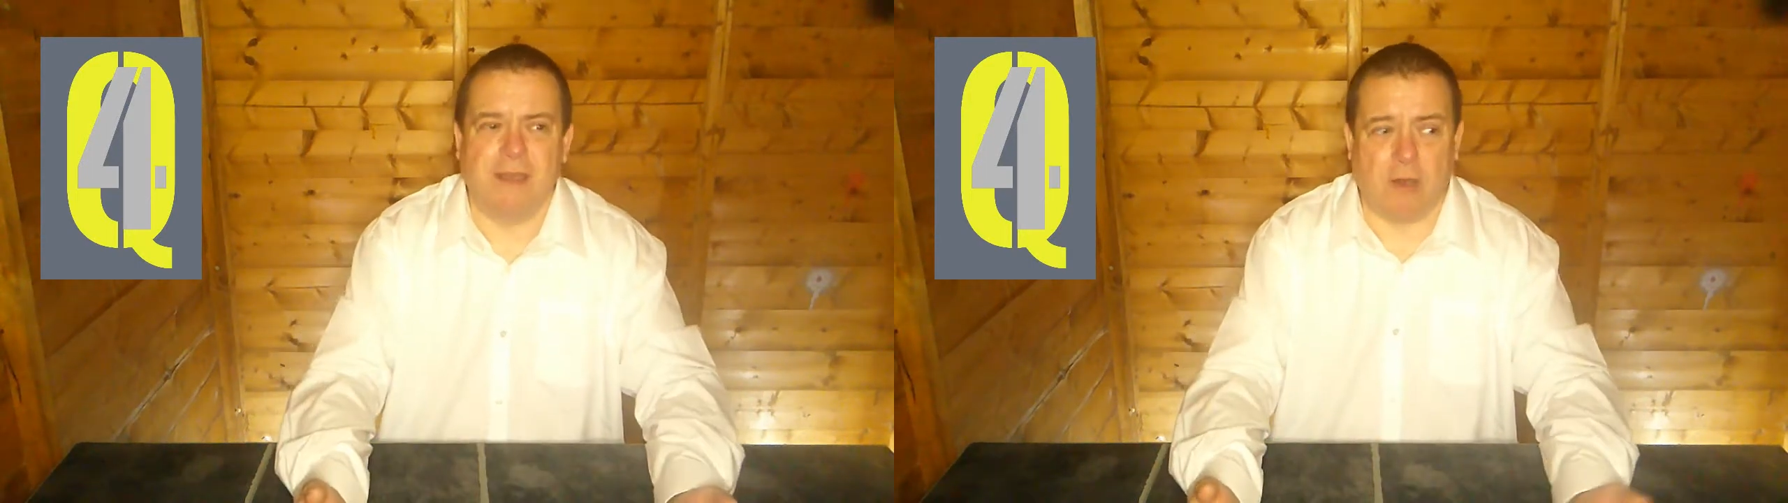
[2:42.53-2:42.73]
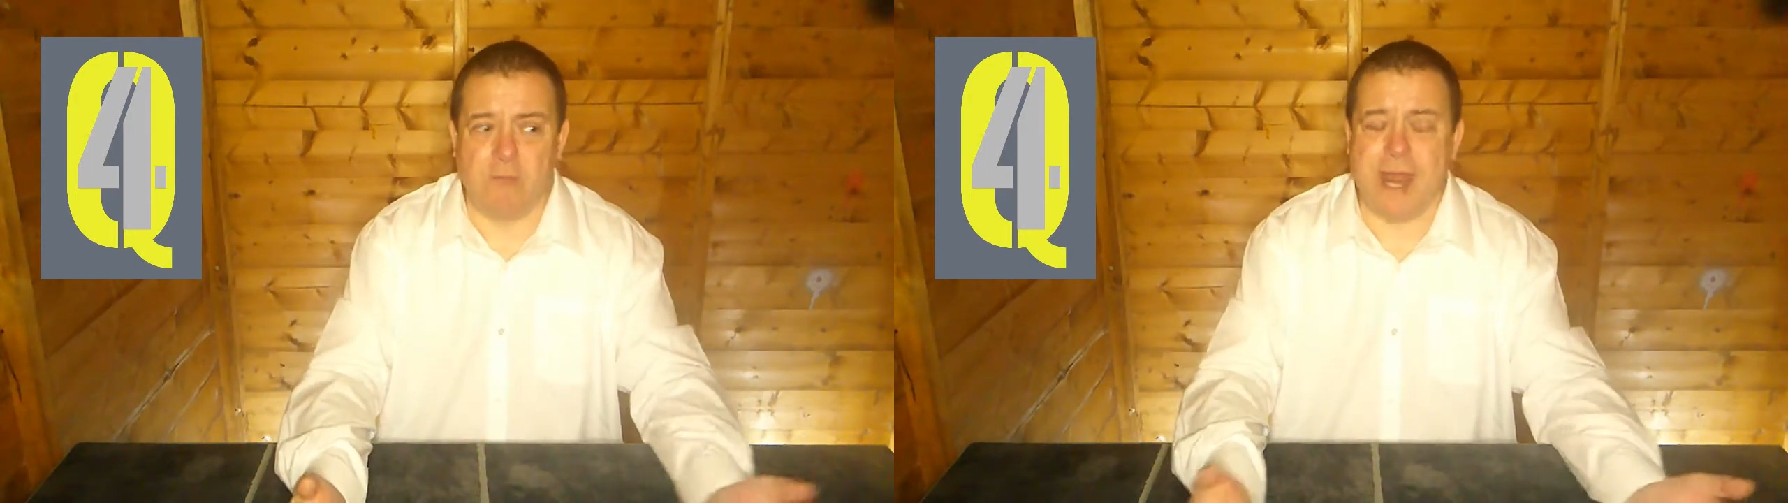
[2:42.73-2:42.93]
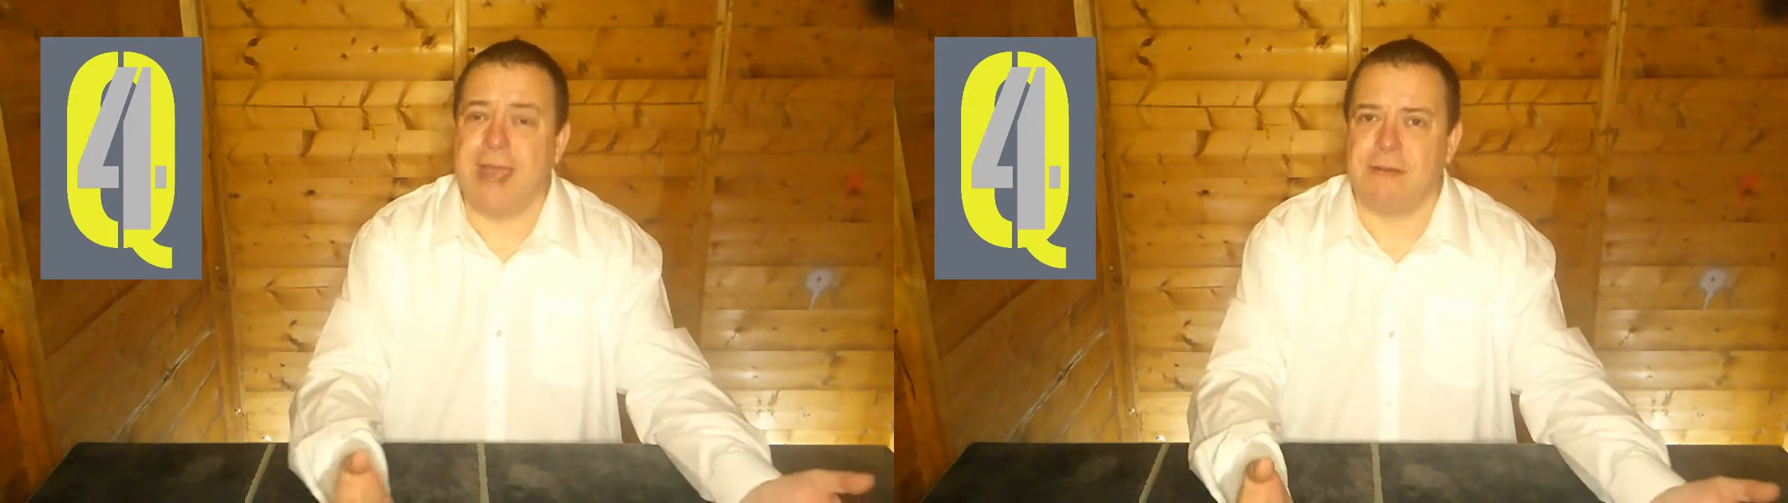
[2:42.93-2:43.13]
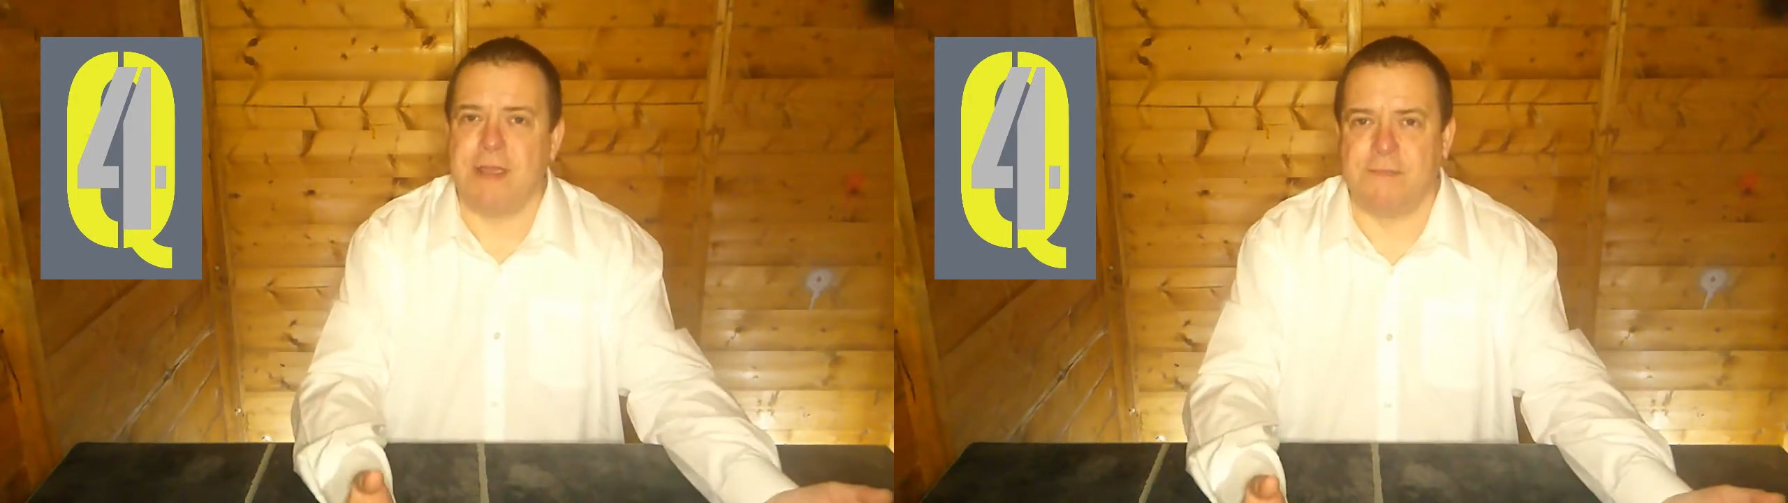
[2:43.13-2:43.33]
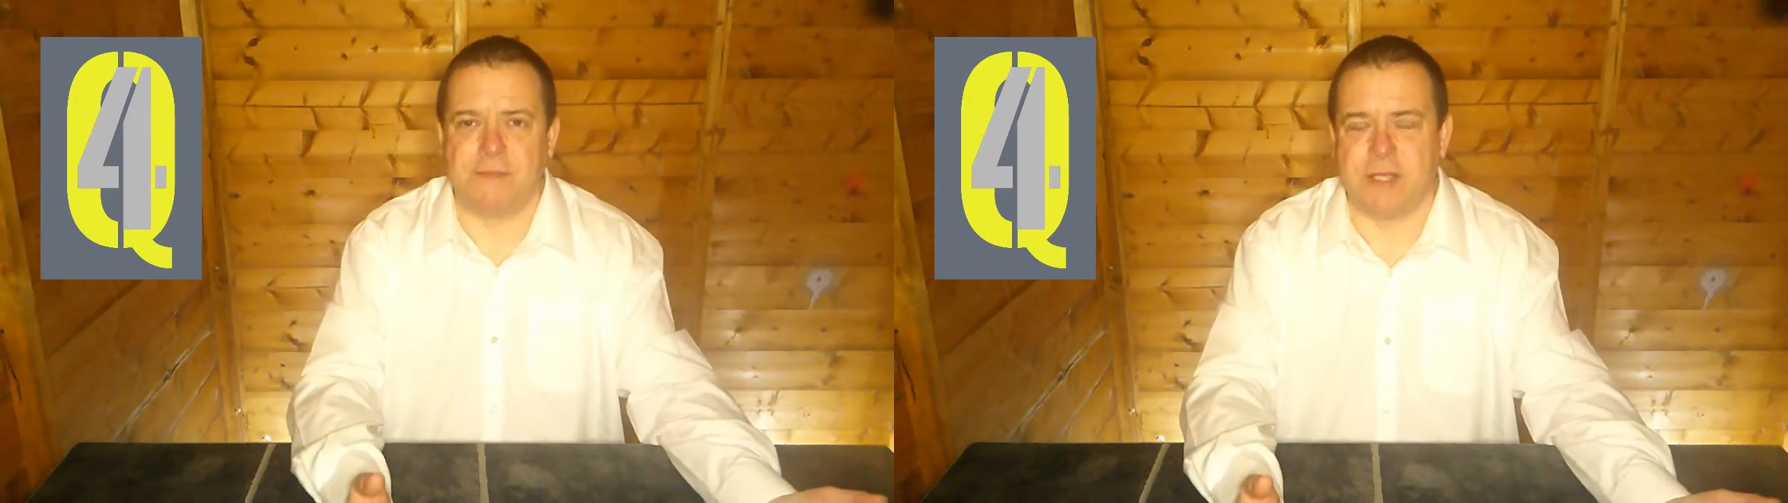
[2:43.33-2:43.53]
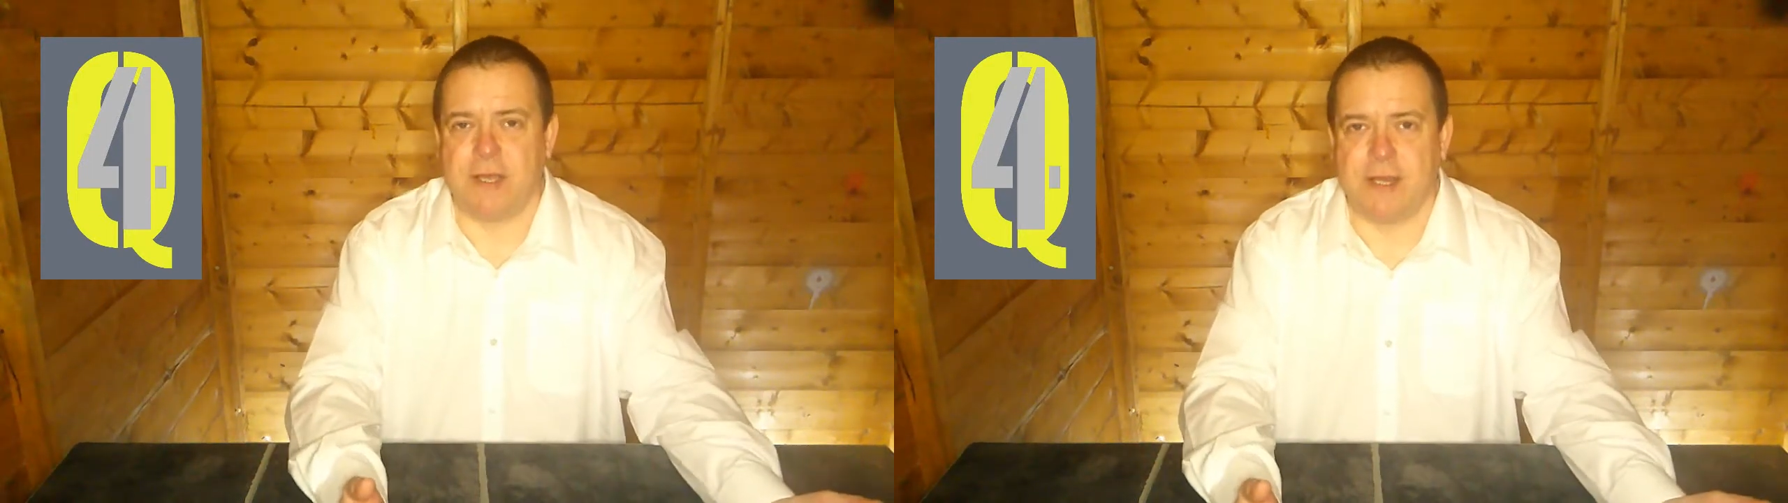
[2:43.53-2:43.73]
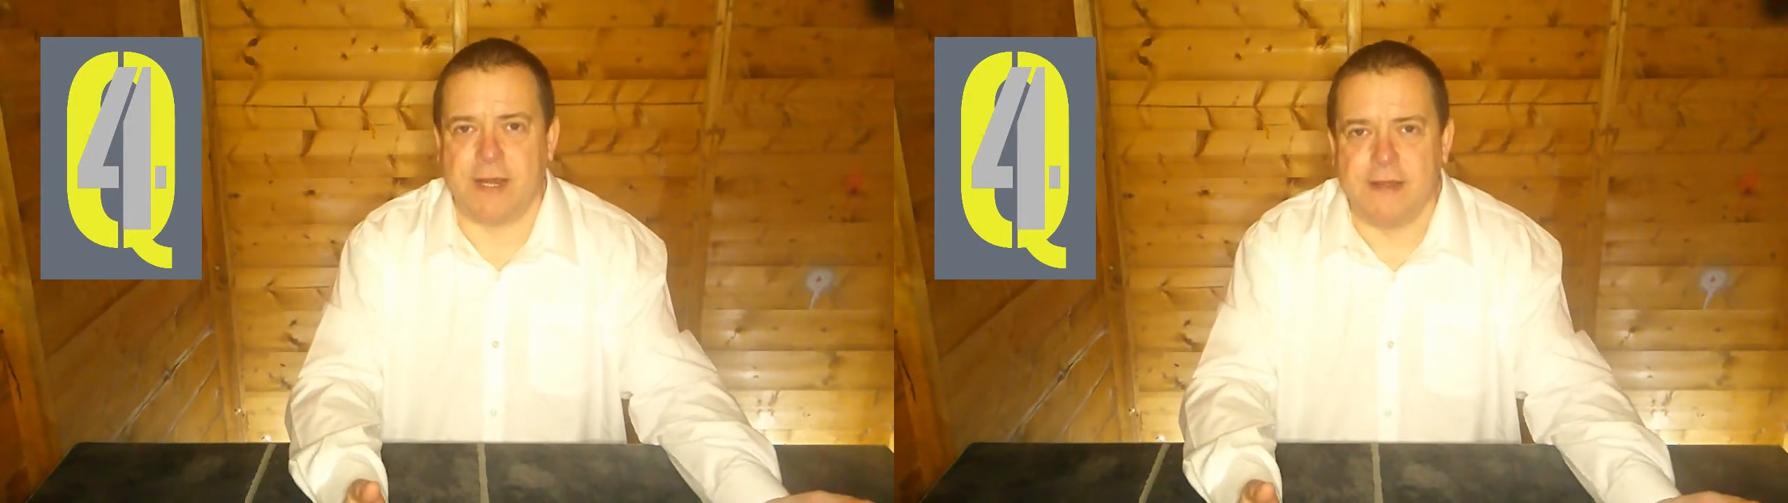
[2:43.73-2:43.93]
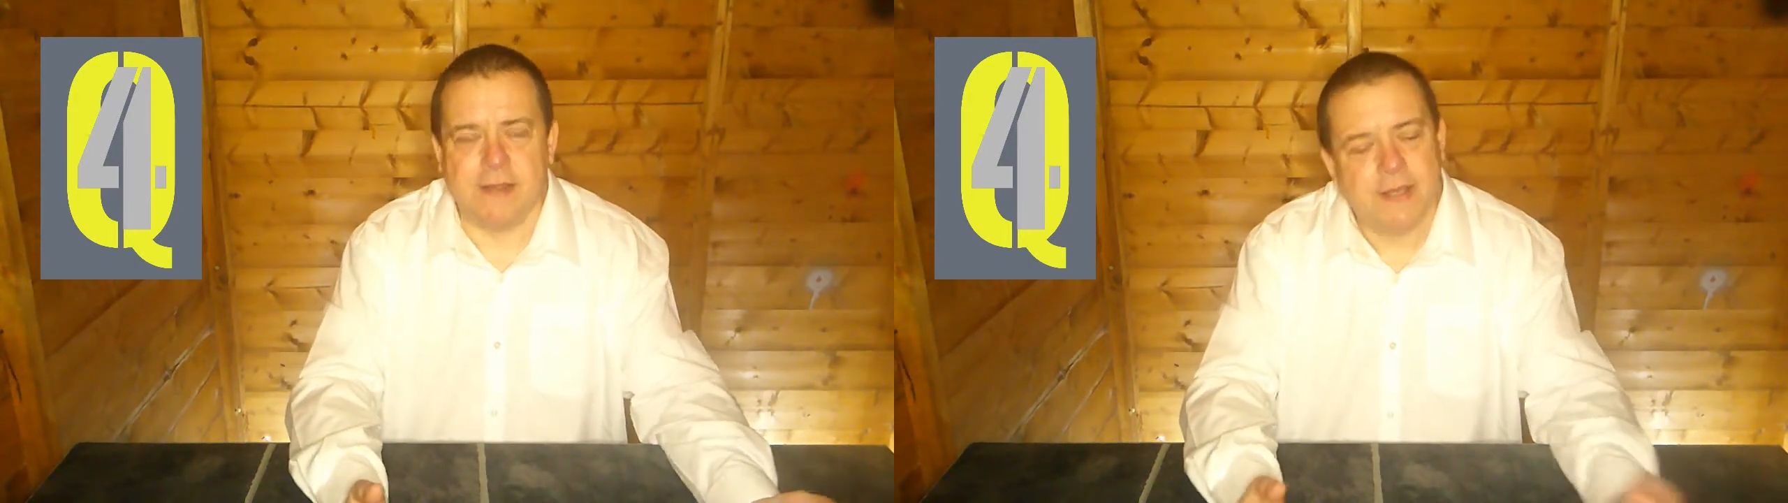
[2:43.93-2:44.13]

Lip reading: Oh, now you're turning.